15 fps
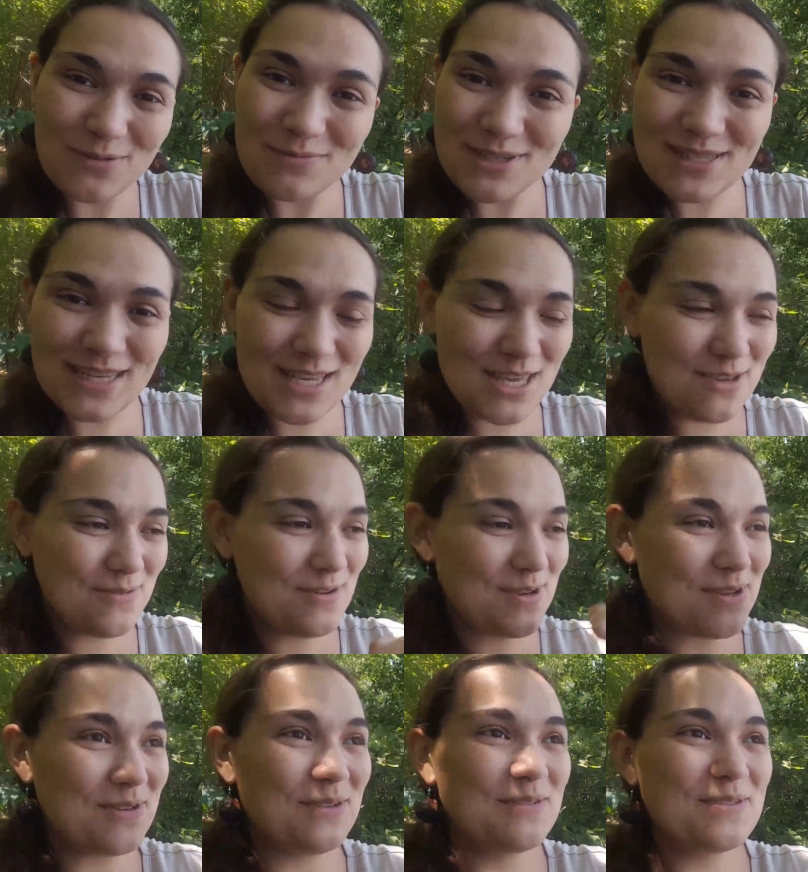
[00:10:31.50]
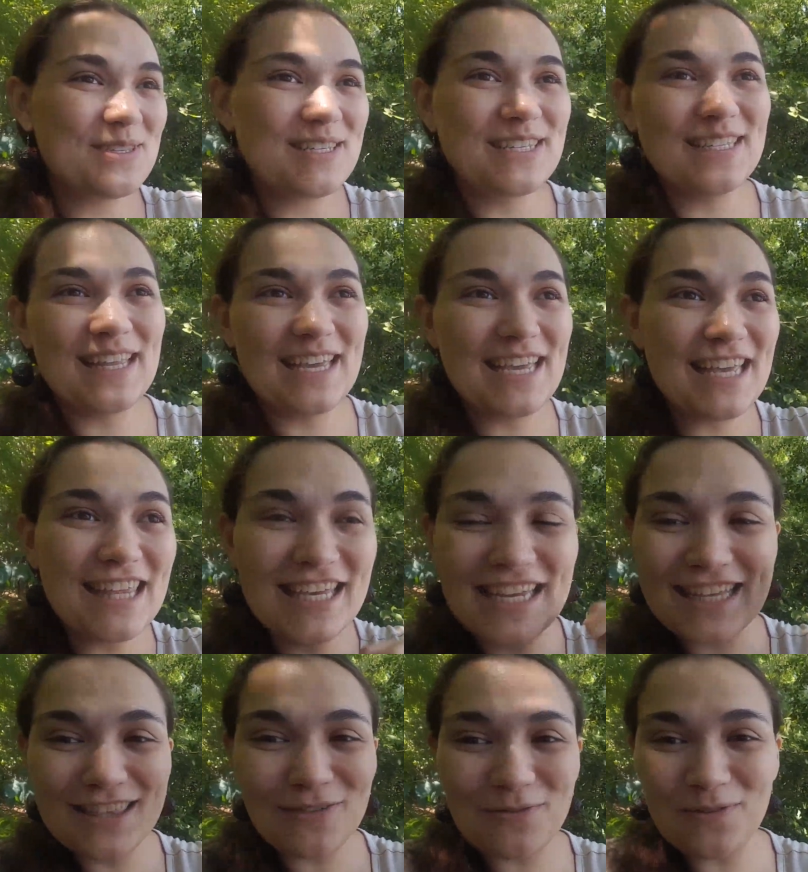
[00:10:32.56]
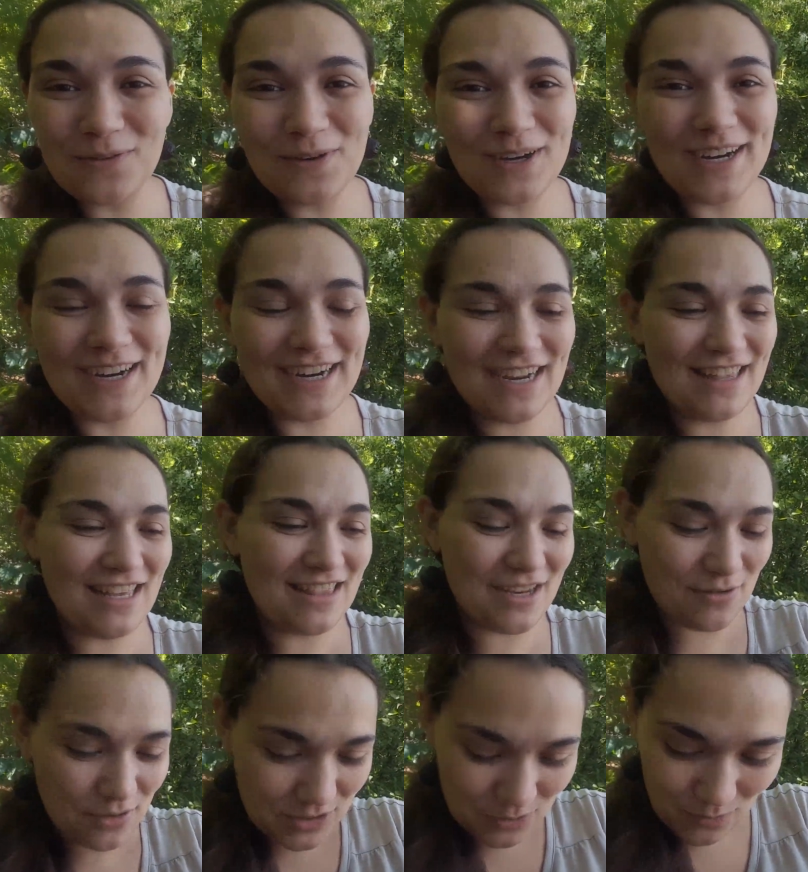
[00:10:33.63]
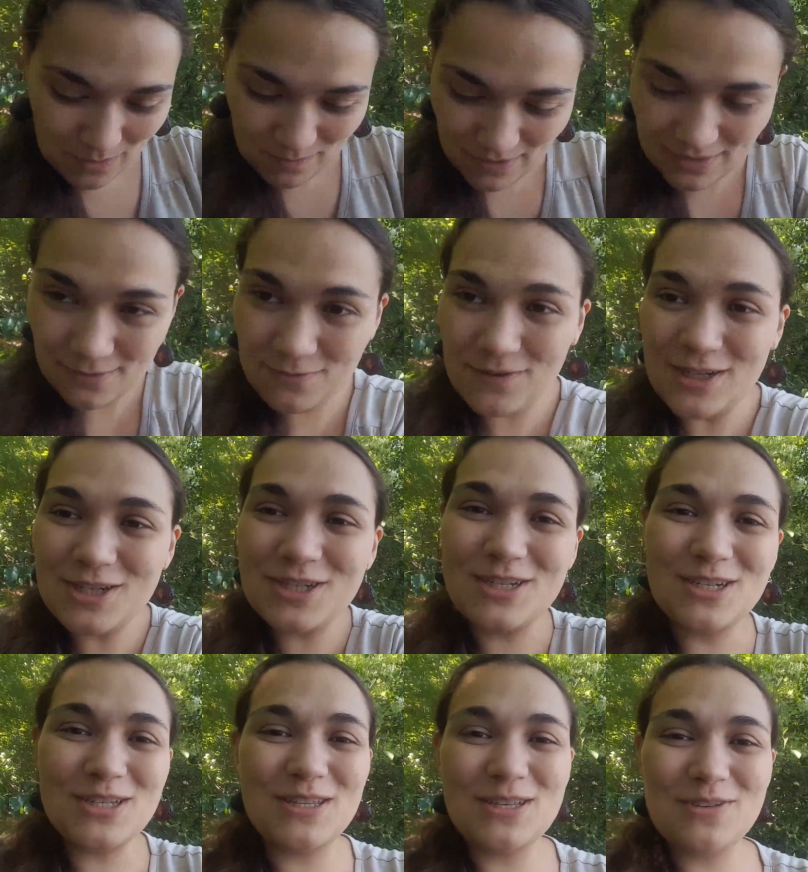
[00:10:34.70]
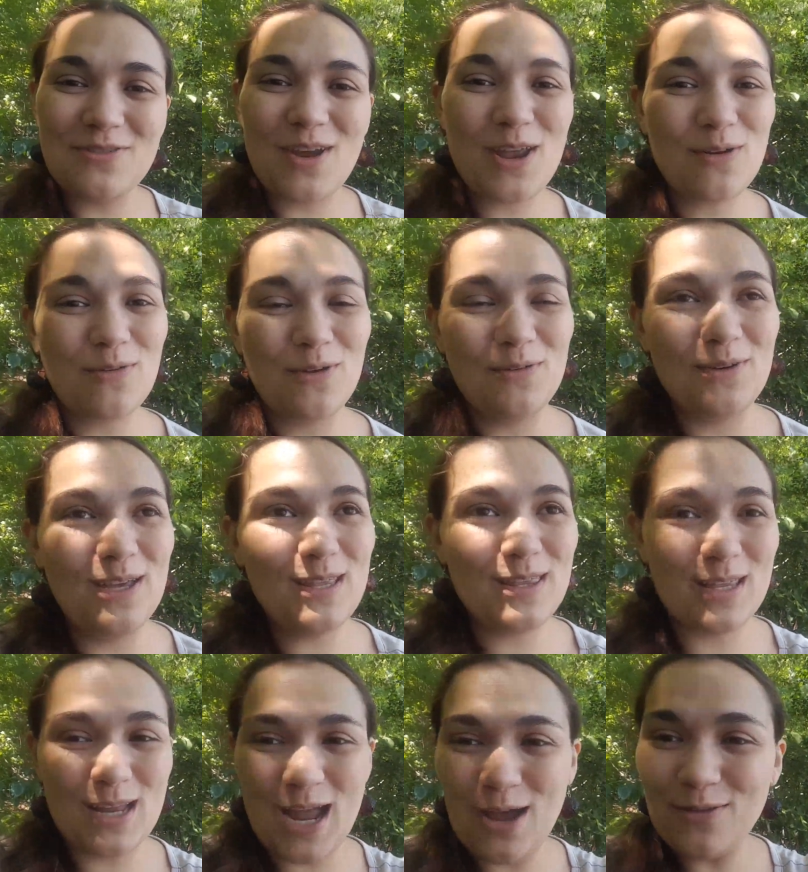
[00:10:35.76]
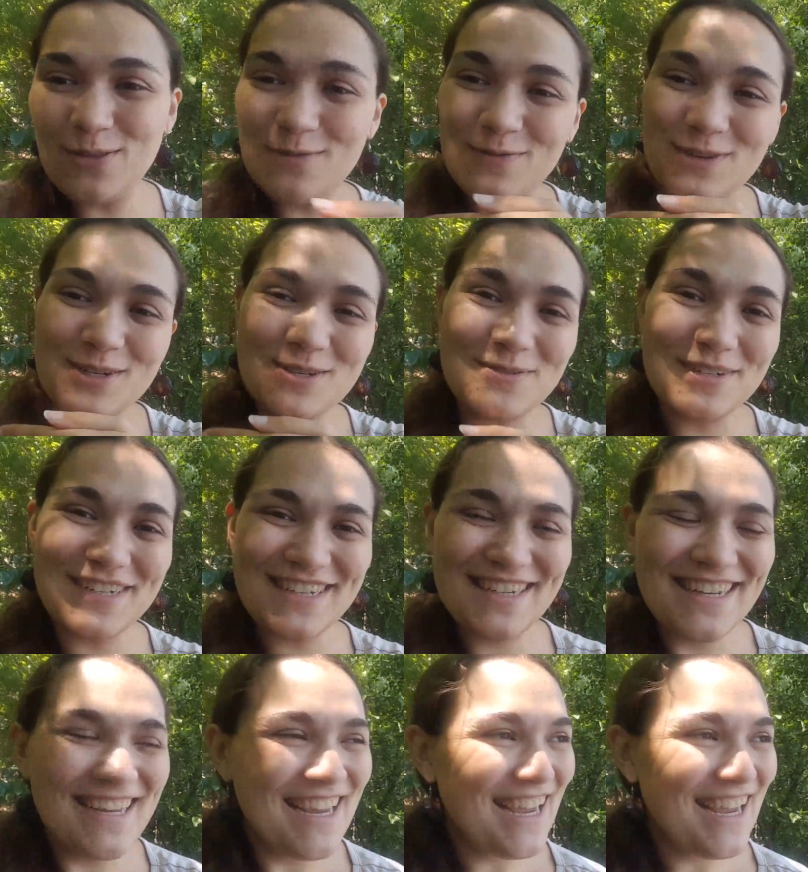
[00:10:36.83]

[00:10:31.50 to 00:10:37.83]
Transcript: just like you would use to like clean the floor, that they were sweeping the fish into the drain hole with, and out the fish went.